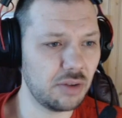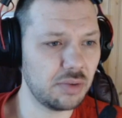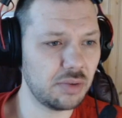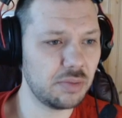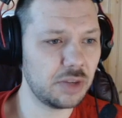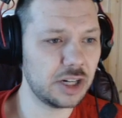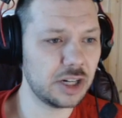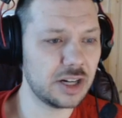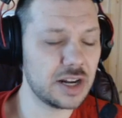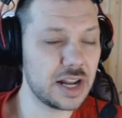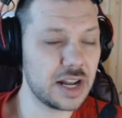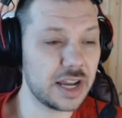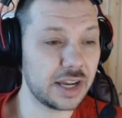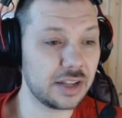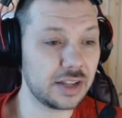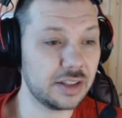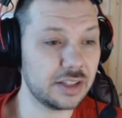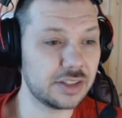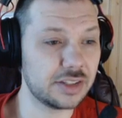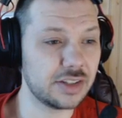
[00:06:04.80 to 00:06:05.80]
we want a
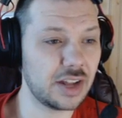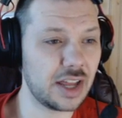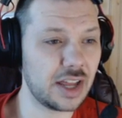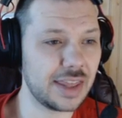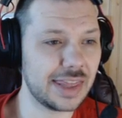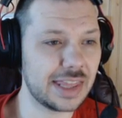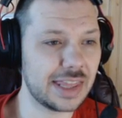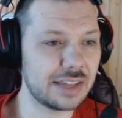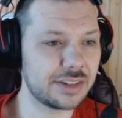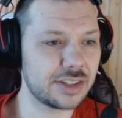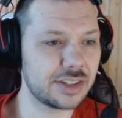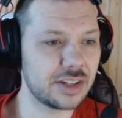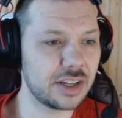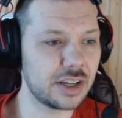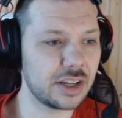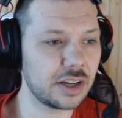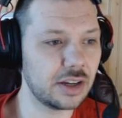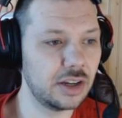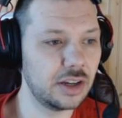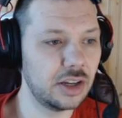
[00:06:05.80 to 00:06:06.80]
neck. That's not this
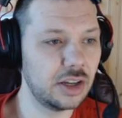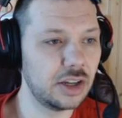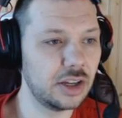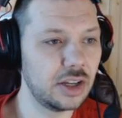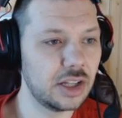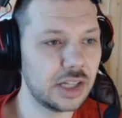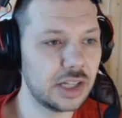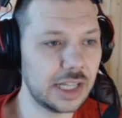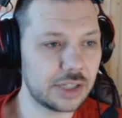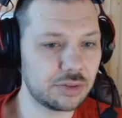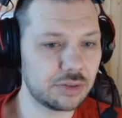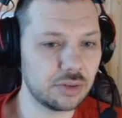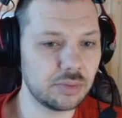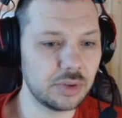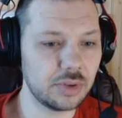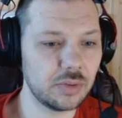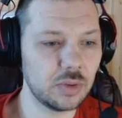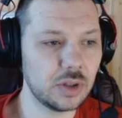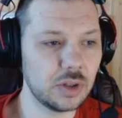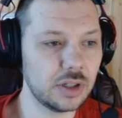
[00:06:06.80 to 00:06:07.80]
neck. That's what
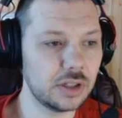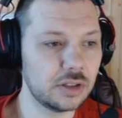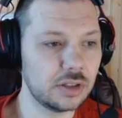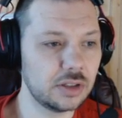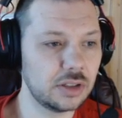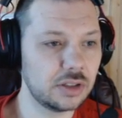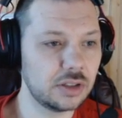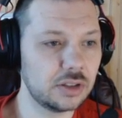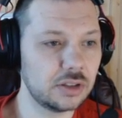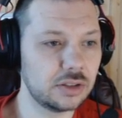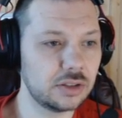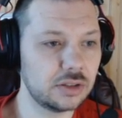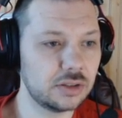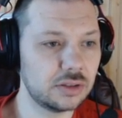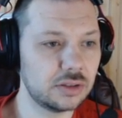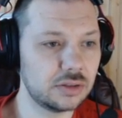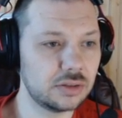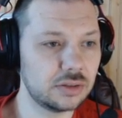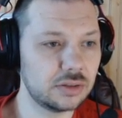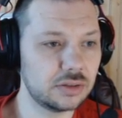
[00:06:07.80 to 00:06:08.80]
we want.
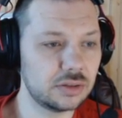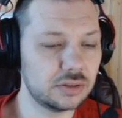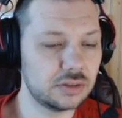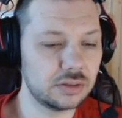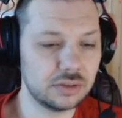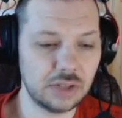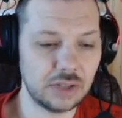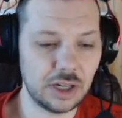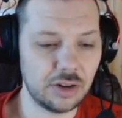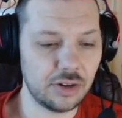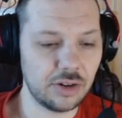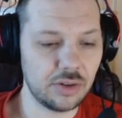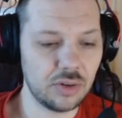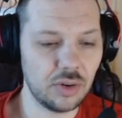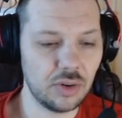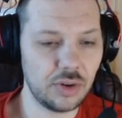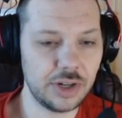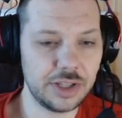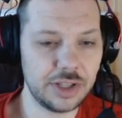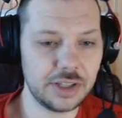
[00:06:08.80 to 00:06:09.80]
I don't know.
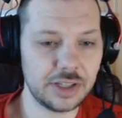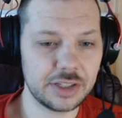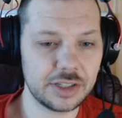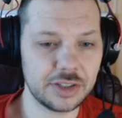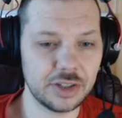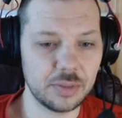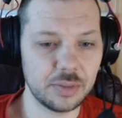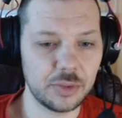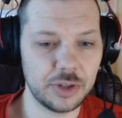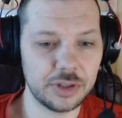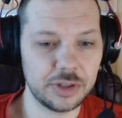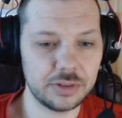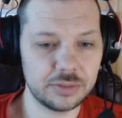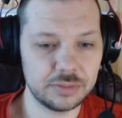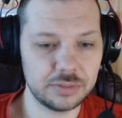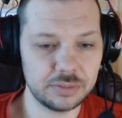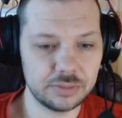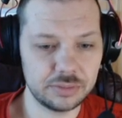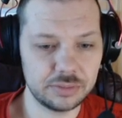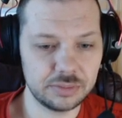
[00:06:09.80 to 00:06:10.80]
Or anything as an upgrade.
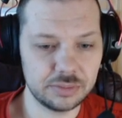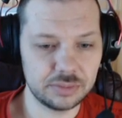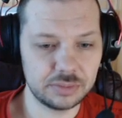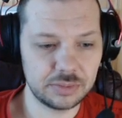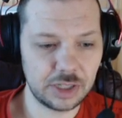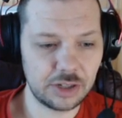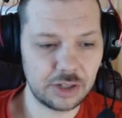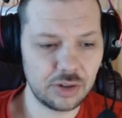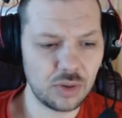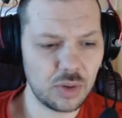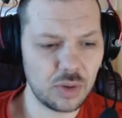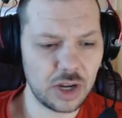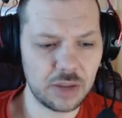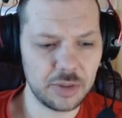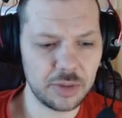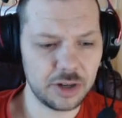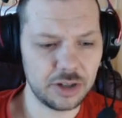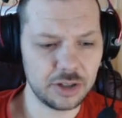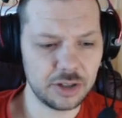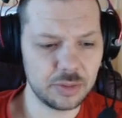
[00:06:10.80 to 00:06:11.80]
I don't know why I'm
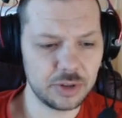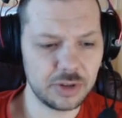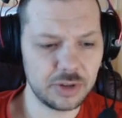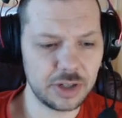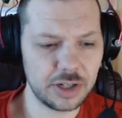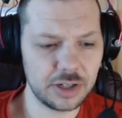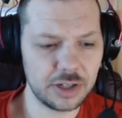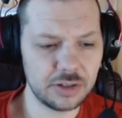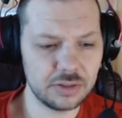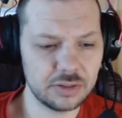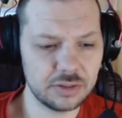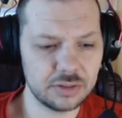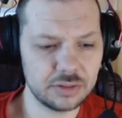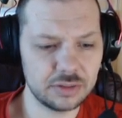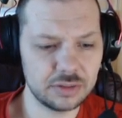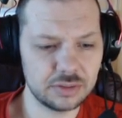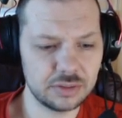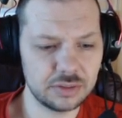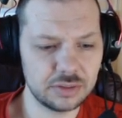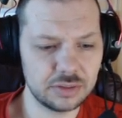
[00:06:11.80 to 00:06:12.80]
in Augment right now.
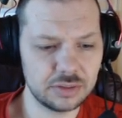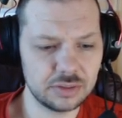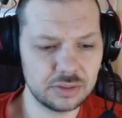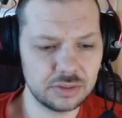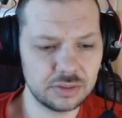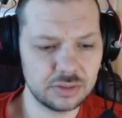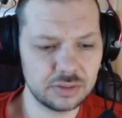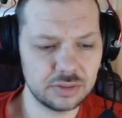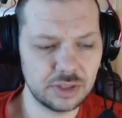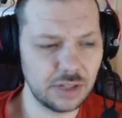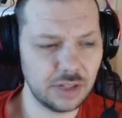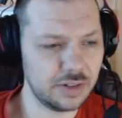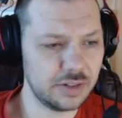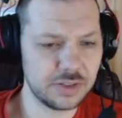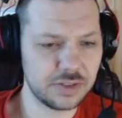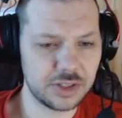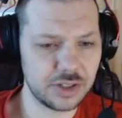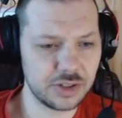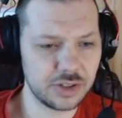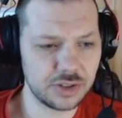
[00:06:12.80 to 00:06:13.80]
Yeah,
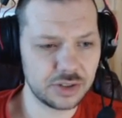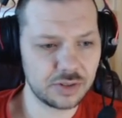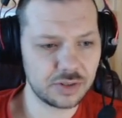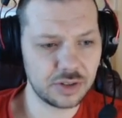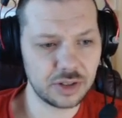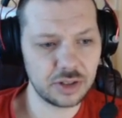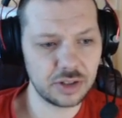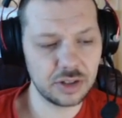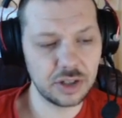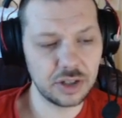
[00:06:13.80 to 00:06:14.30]
Devastation's fine.